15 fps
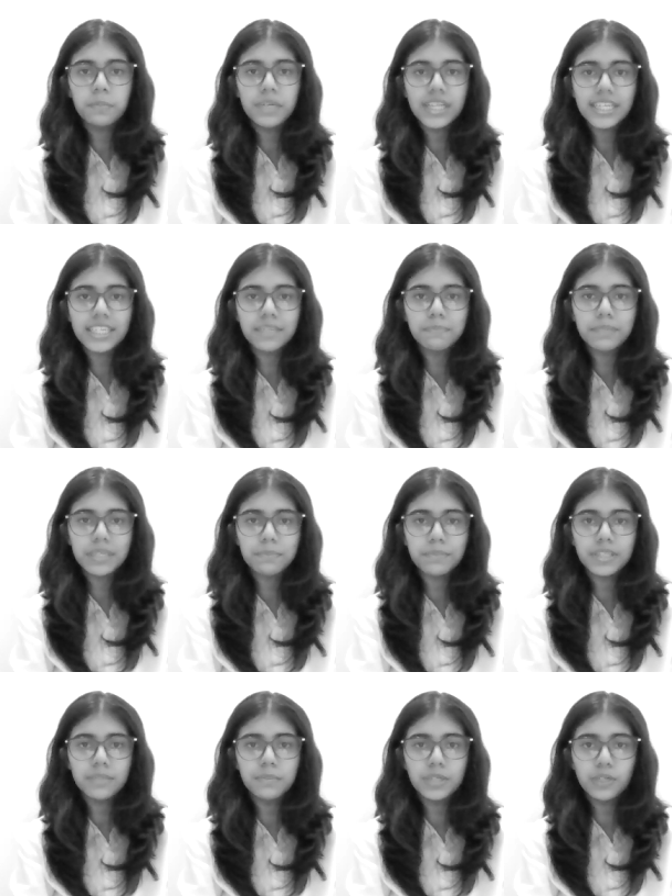million
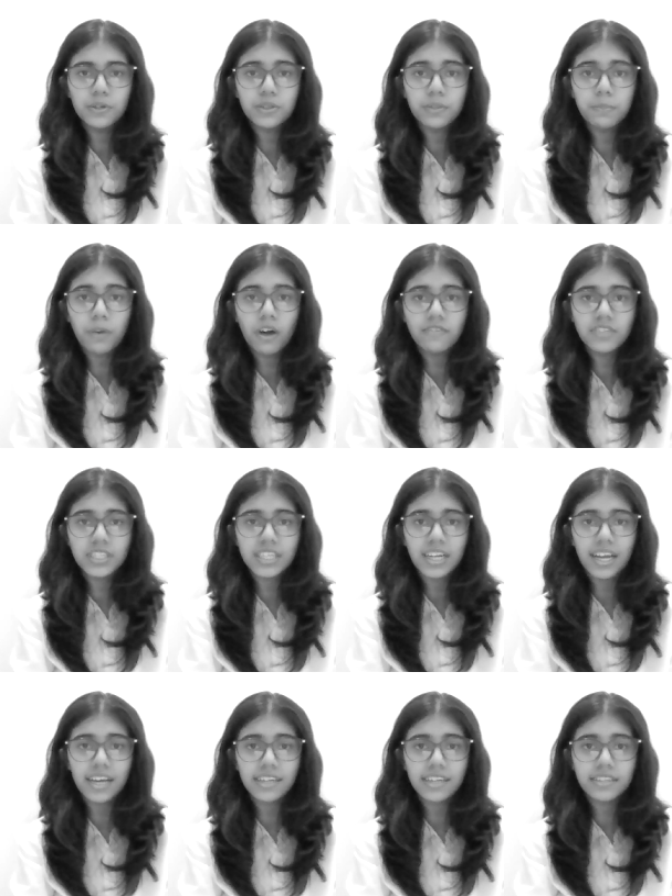people below the poverty
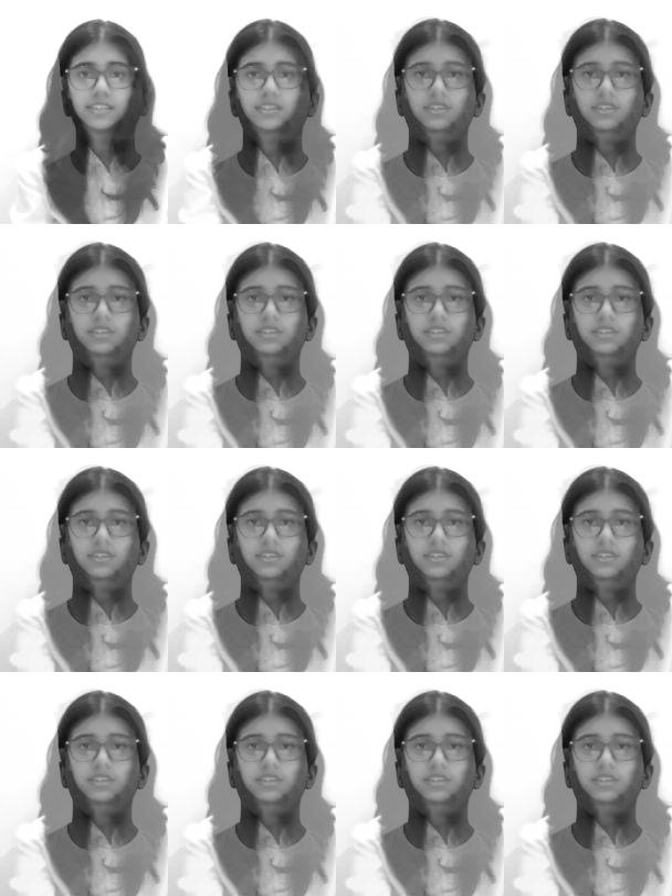line